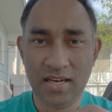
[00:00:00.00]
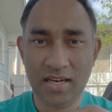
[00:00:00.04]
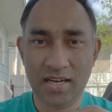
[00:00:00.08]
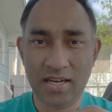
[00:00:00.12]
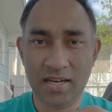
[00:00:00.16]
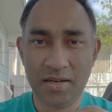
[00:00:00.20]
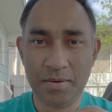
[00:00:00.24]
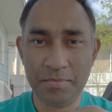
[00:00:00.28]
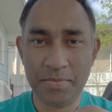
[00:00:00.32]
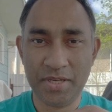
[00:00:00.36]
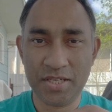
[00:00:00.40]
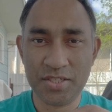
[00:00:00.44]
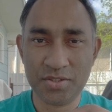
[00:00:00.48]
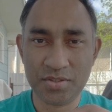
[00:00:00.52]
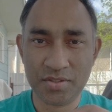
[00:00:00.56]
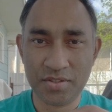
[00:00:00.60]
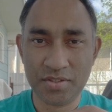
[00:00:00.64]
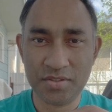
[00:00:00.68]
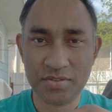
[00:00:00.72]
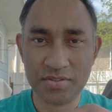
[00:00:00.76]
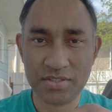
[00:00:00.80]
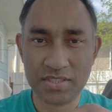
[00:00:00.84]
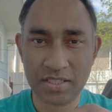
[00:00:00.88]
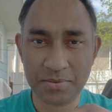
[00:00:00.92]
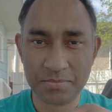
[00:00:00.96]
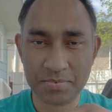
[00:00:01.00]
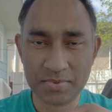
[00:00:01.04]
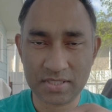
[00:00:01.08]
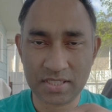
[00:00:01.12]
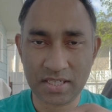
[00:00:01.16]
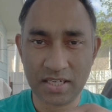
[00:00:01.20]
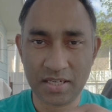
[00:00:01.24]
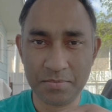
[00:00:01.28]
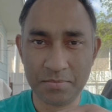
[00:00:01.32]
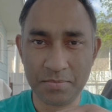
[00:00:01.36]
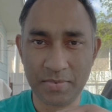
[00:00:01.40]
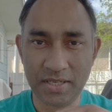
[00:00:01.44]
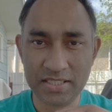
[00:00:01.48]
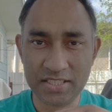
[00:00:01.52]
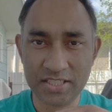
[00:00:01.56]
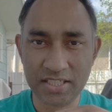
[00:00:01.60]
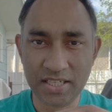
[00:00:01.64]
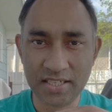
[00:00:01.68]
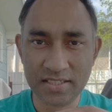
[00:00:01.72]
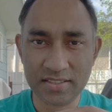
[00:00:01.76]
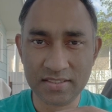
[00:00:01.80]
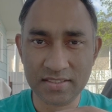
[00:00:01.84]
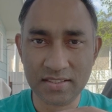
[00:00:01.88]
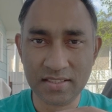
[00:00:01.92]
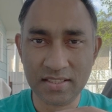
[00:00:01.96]
make sure you subscribe my
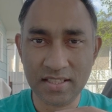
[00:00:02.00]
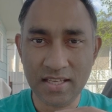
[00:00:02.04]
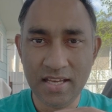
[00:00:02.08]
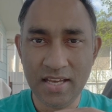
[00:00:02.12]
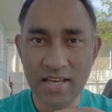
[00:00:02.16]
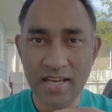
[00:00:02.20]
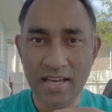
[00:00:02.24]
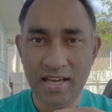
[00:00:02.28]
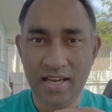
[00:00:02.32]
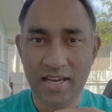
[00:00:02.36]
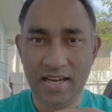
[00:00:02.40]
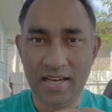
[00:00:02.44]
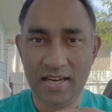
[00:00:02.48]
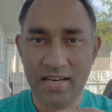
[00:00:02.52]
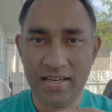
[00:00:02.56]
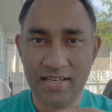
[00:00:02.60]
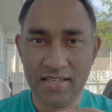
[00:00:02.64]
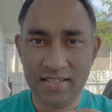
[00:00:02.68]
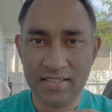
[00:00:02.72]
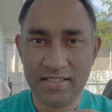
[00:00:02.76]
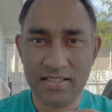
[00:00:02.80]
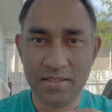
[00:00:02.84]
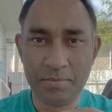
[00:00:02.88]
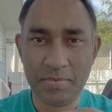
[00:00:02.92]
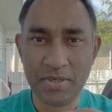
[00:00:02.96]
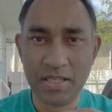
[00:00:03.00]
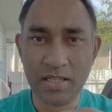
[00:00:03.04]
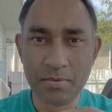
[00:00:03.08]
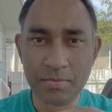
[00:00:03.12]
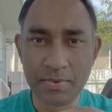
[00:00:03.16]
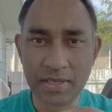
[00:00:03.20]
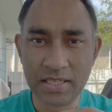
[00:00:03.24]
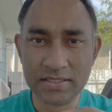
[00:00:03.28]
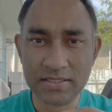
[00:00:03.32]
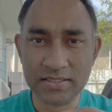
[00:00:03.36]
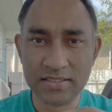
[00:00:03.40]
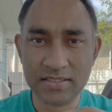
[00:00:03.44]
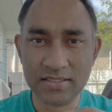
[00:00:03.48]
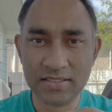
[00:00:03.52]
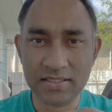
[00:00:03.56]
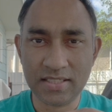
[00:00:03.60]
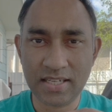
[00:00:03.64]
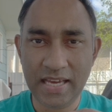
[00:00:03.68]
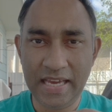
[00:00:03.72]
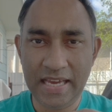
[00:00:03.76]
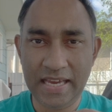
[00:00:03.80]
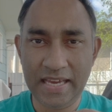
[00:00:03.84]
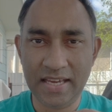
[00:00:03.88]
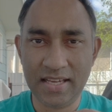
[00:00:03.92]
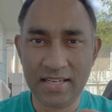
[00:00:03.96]
channel and hit the bell button,
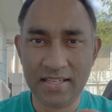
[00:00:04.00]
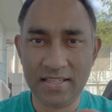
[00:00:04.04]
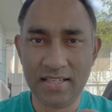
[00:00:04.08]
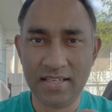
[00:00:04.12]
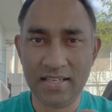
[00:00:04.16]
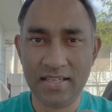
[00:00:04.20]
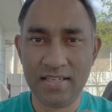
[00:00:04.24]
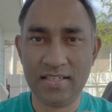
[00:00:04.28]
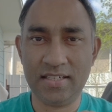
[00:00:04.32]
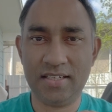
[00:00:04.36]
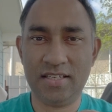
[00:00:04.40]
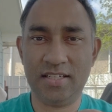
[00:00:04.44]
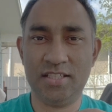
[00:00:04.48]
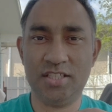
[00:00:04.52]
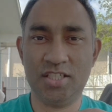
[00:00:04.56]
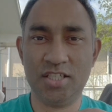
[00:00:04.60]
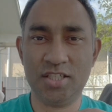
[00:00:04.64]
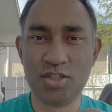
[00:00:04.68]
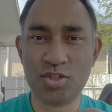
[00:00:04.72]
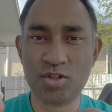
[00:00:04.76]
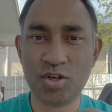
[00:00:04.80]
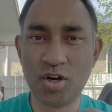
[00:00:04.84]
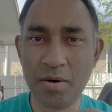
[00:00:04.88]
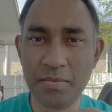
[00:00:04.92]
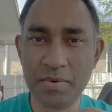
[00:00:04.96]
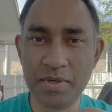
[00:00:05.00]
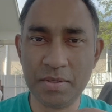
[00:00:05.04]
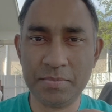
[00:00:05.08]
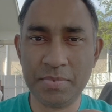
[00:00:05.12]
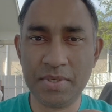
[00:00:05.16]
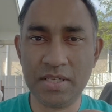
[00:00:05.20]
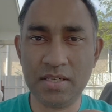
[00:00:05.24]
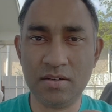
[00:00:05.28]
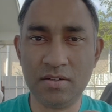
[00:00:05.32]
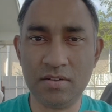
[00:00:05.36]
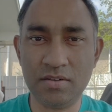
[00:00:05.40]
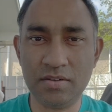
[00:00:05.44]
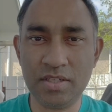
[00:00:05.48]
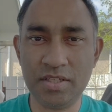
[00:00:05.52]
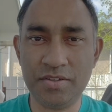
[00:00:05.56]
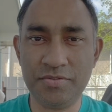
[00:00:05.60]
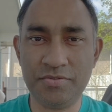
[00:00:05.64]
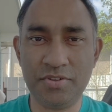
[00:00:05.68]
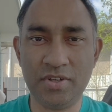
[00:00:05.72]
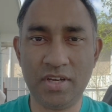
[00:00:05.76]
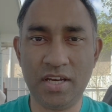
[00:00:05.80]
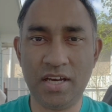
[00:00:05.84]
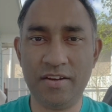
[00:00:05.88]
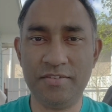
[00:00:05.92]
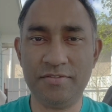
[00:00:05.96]
and then just comment below if
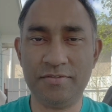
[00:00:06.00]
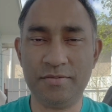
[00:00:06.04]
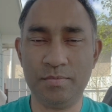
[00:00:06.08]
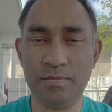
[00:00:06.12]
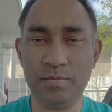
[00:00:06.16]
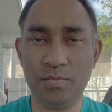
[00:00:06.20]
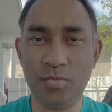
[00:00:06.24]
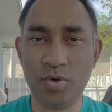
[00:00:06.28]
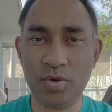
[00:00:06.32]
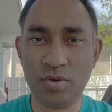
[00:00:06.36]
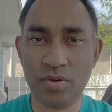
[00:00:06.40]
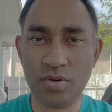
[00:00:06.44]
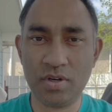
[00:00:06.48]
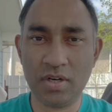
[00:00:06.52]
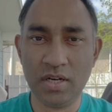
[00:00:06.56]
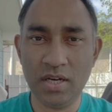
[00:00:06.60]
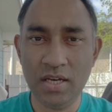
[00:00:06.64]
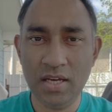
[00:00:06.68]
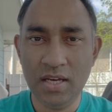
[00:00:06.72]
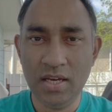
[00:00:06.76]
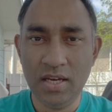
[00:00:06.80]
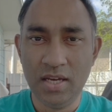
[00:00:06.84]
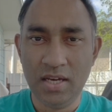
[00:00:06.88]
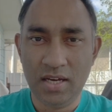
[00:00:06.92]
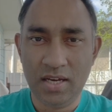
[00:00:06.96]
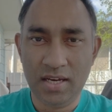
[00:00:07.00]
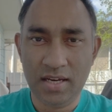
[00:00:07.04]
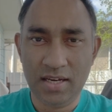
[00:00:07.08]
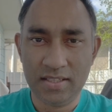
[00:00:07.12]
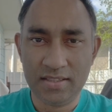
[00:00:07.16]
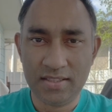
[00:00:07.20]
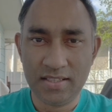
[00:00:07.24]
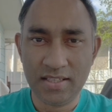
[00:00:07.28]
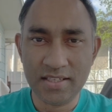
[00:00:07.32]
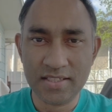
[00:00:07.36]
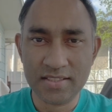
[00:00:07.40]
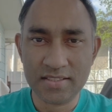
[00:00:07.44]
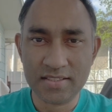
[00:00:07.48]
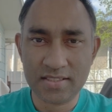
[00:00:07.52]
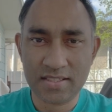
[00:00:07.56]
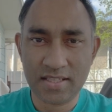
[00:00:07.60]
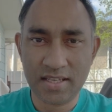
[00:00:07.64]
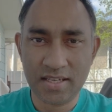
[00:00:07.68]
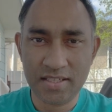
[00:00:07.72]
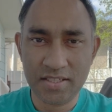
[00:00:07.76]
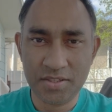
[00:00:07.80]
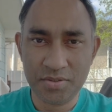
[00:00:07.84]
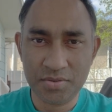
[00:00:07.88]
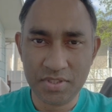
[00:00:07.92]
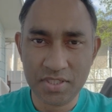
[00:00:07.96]
you have more things
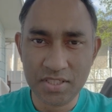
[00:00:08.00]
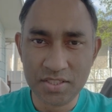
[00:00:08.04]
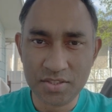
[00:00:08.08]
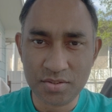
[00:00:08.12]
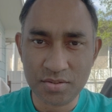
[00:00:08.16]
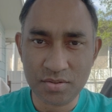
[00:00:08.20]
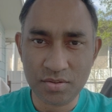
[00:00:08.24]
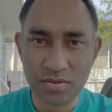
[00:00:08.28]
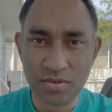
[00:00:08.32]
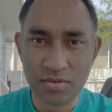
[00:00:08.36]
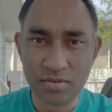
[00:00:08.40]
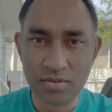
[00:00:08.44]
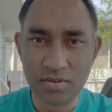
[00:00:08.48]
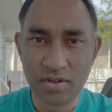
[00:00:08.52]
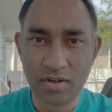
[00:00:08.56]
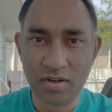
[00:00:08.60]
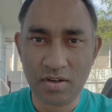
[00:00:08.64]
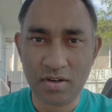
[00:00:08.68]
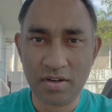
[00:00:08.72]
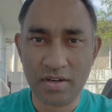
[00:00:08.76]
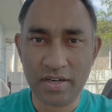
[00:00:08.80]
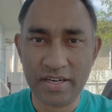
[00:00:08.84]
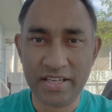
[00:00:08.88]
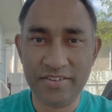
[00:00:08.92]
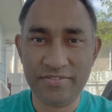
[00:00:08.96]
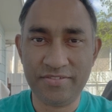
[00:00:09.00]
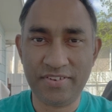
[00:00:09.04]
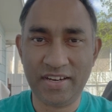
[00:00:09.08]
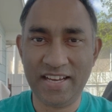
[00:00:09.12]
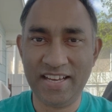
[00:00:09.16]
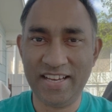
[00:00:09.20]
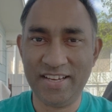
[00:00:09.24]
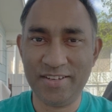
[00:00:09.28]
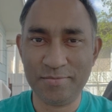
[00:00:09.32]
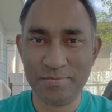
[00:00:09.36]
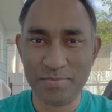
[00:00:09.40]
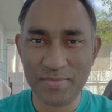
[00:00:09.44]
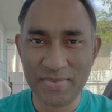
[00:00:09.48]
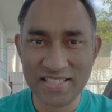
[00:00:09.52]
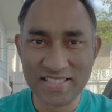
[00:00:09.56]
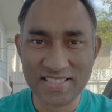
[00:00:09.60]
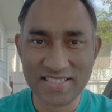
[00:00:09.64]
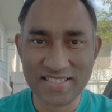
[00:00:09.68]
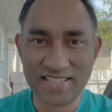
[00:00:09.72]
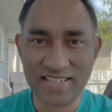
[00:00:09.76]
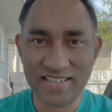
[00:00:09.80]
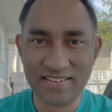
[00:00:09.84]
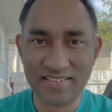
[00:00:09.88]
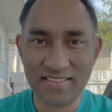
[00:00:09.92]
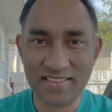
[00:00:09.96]
that you need to know, or if I have
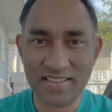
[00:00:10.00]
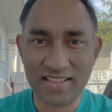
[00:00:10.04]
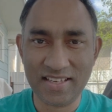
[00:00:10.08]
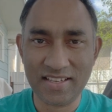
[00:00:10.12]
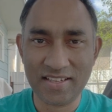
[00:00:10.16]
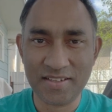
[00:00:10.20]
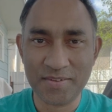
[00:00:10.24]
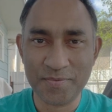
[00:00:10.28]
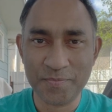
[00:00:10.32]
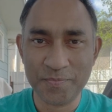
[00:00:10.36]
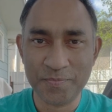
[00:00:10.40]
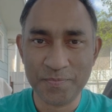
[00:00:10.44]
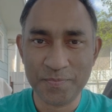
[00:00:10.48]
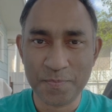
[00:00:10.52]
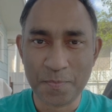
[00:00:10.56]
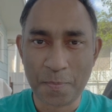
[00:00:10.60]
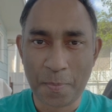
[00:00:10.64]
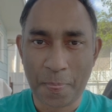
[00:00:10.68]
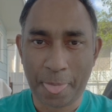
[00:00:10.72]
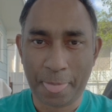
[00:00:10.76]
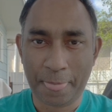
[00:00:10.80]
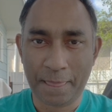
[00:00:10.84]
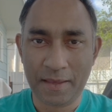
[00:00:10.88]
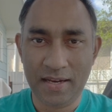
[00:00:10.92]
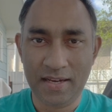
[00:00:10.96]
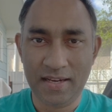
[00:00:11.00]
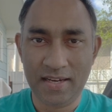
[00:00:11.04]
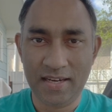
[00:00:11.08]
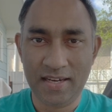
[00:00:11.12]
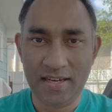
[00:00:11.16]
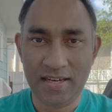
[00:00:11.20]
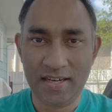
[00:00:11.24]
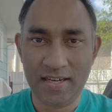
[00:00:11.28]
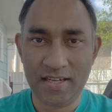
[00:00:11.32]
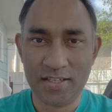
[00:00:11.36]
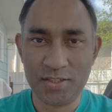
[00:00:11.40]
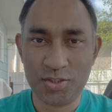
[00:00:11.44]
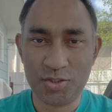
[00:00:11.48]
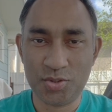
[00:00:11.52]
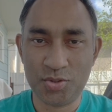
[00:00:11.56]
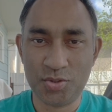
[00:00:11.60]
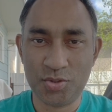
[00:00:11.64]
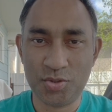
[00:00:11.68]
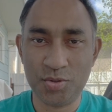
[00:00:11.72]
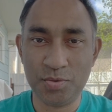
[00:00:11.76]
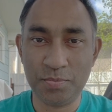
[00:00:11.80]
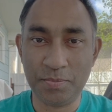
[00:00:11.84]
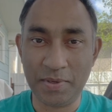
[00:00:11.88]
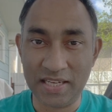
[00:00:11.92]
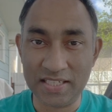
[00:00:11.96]
missed anything
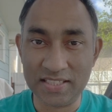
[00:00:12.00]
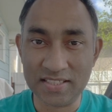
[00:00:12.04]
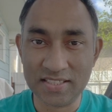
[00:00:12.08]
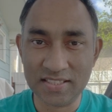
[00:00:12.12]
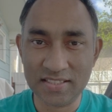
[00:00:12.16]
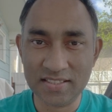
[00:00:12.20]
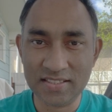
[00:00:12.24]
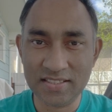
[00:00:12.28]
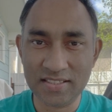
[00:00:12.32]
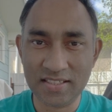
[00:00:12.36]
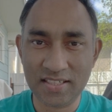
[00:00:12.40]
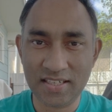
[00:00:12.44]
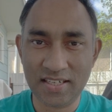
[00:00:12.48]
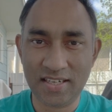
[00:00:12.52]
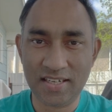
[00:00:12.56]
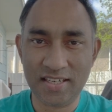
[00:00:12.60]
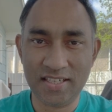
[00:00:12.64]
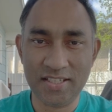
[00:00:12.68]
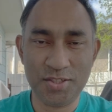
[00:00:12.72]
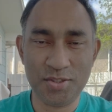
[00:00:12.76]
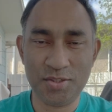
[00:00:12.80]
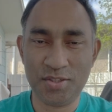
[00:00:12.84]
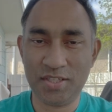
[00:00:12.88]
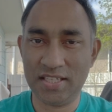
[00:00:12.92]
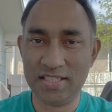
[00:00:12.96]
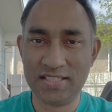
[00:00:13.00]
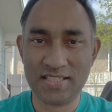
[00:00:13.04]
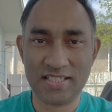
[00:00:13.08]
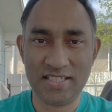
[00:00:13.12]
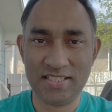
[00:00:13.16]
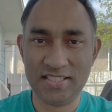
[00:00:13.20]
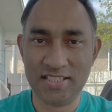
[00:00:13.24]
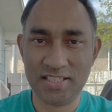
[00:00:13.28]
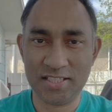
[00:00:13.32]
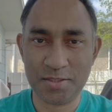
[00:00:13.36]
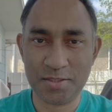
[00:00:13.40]
to mention. You guys can just